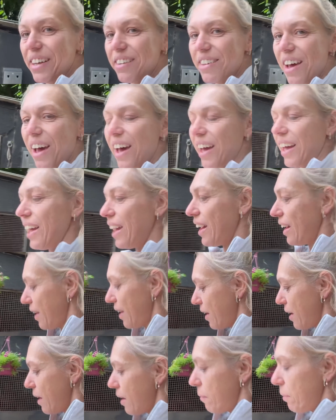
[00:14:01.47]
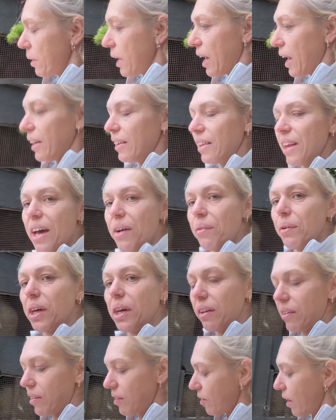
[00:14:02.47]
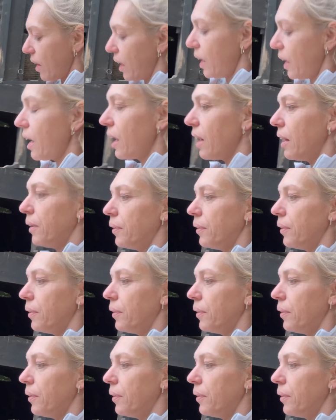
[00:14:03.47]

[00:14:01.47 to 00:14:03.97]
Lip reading: day. But yeah, now we're gonna see